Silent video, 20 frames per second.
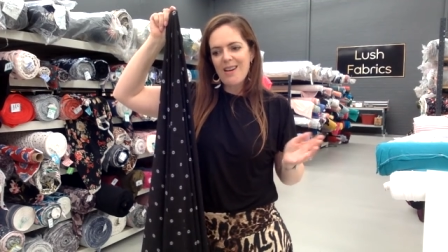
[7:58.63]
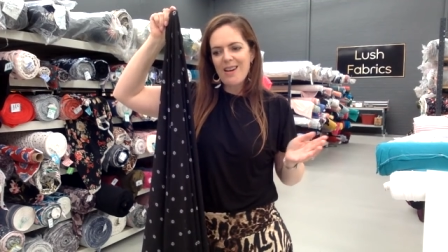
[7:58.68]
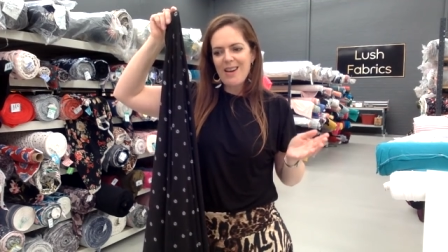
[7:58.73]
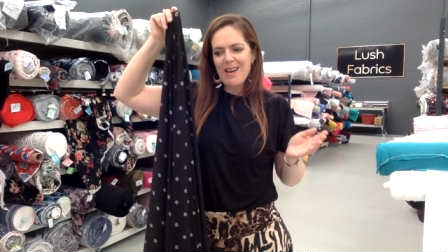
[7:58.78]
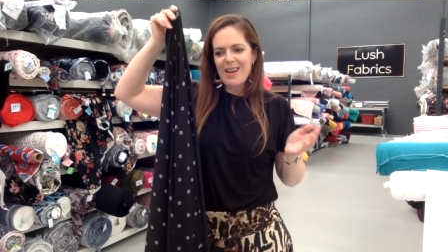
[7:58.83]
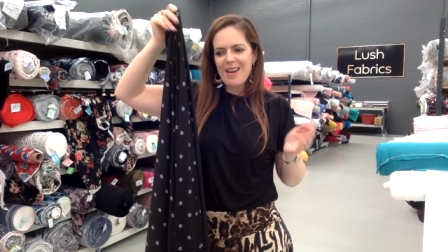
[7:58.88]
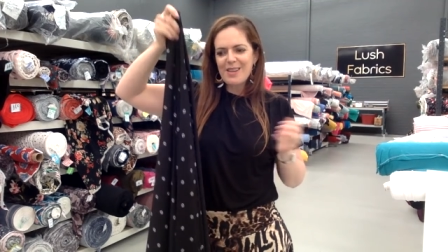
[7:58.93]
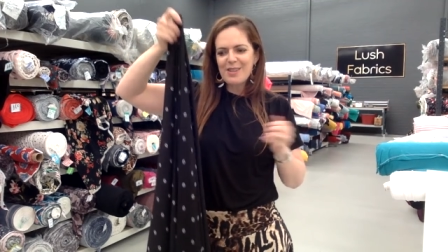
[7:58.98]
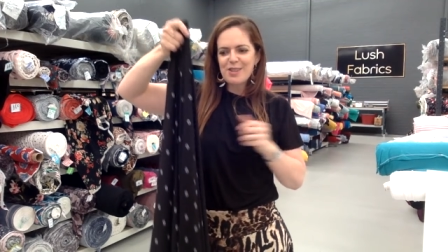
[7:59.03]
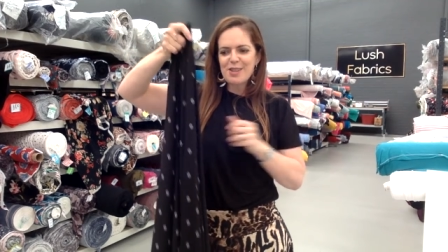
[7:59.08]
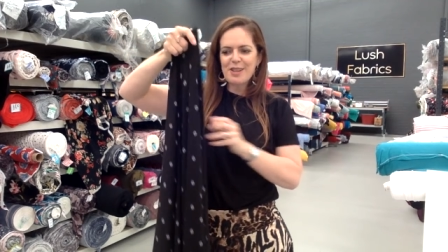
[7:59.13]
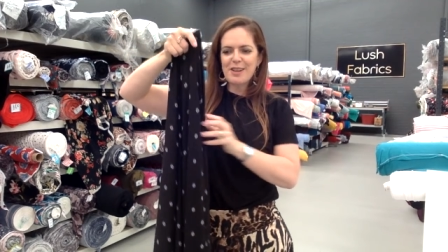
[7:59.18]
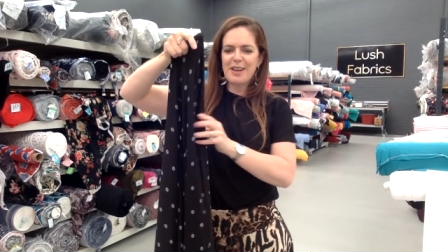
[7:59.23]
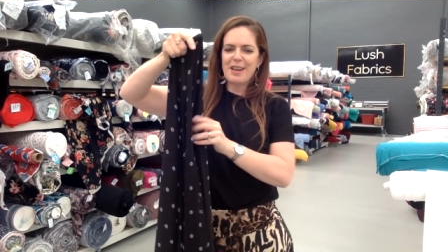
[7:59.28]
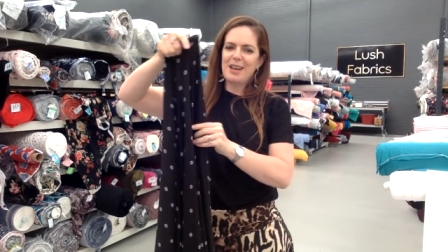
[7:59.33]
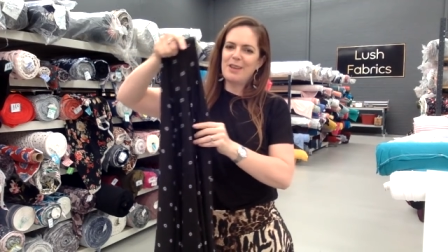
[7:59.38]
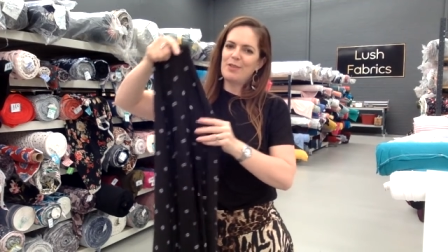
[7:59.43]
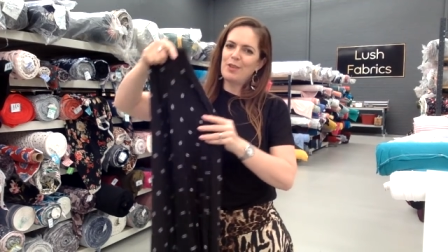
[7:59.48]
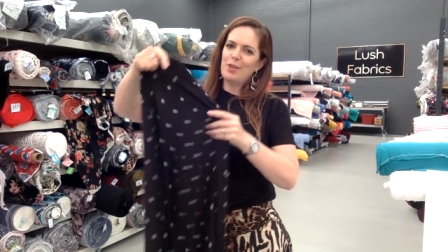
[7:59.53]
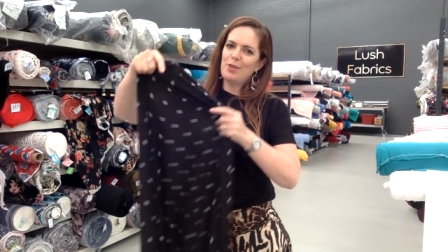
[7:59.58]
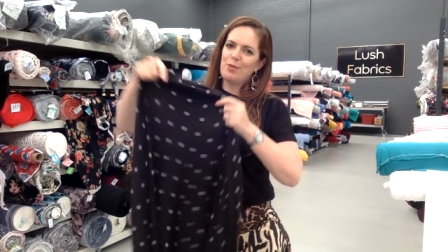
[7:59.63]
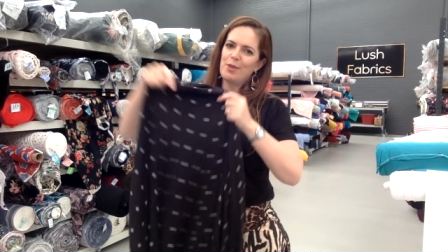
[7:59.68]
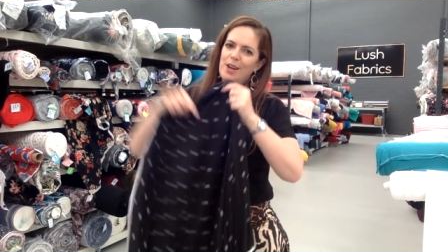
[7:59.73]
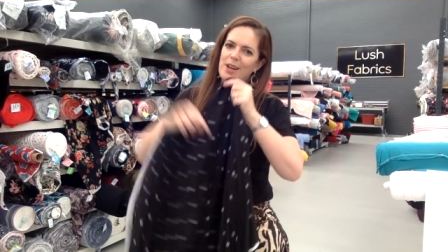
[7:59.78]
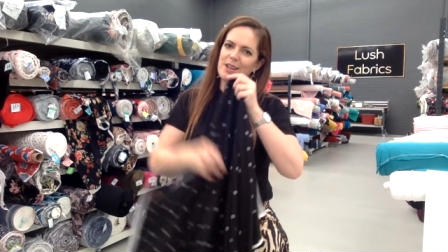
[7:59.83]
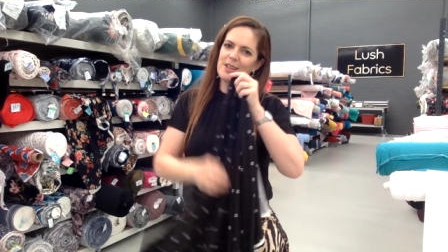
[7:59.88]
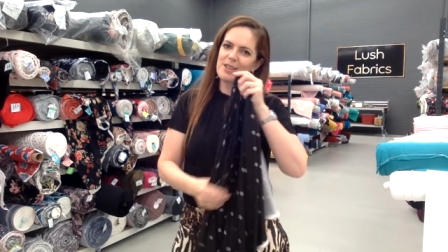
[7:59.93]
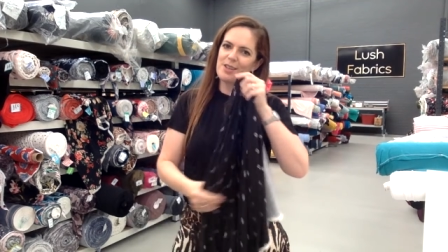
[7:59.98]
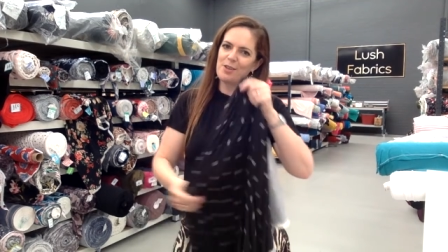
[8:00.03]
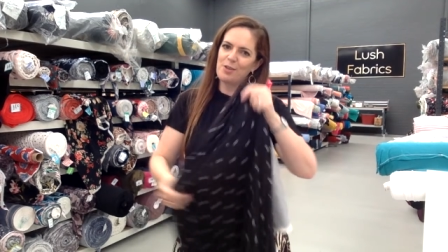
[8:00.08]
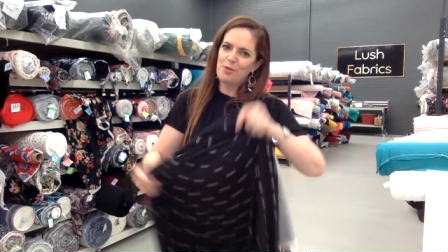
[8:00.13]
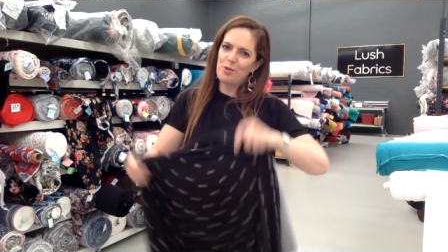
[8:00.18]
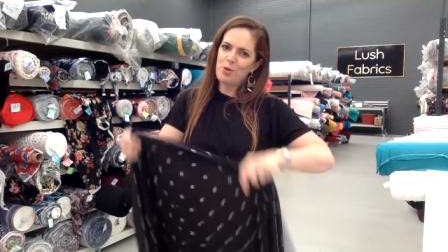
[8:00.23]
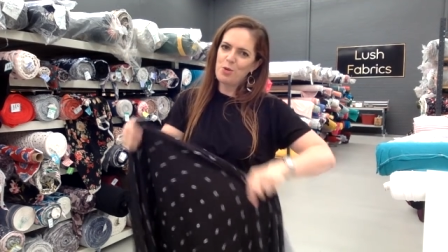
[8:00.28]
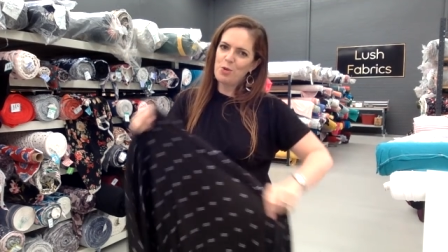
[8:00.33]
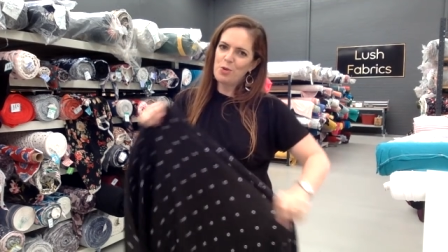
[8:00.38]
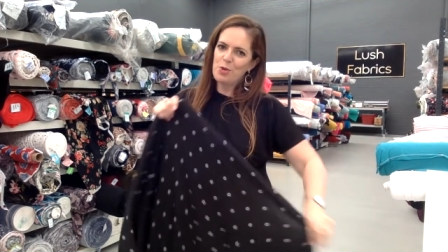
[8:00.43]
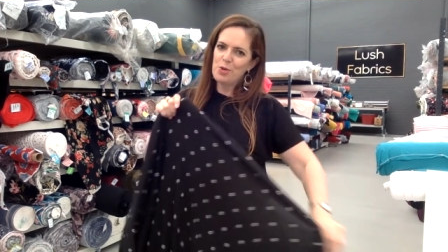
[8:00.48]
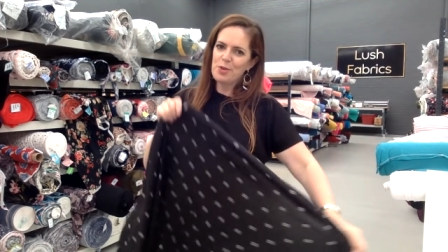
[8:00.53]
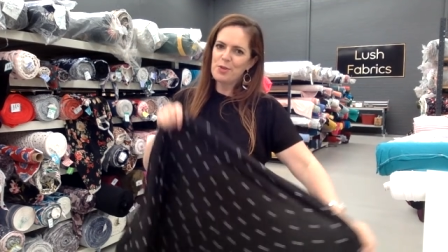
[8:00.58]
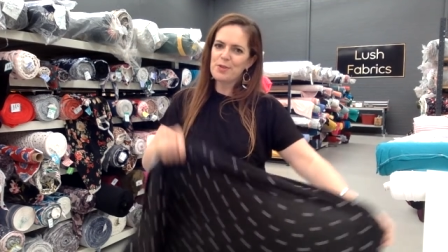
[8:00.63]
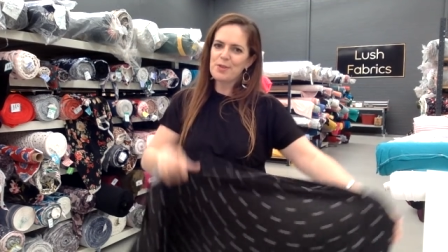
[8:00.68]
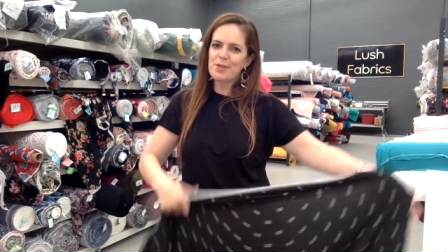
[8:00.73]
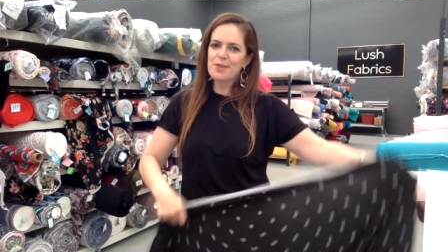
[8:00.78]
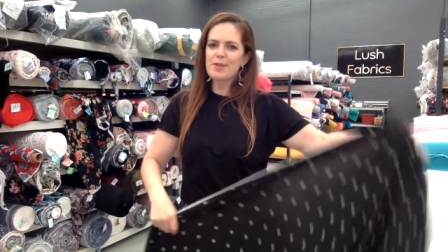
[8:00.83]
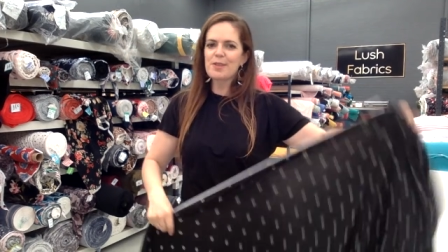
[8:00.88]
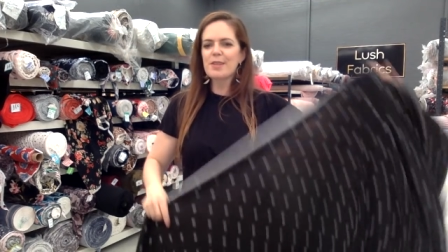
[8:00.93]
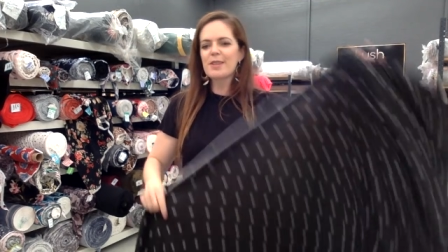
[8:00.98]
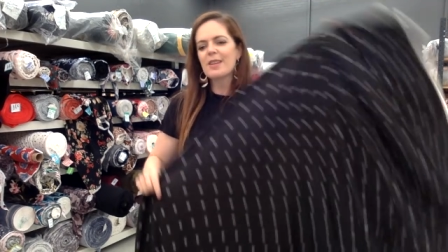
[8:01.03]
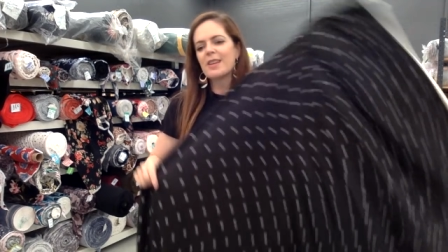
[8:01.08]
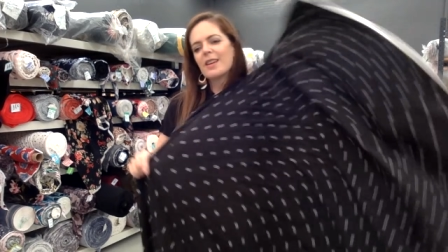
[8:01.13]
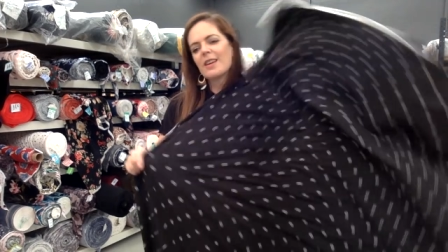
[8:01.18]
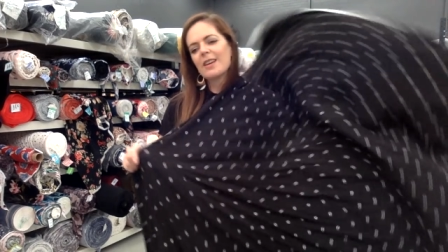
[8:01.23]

and I have a thread, of course,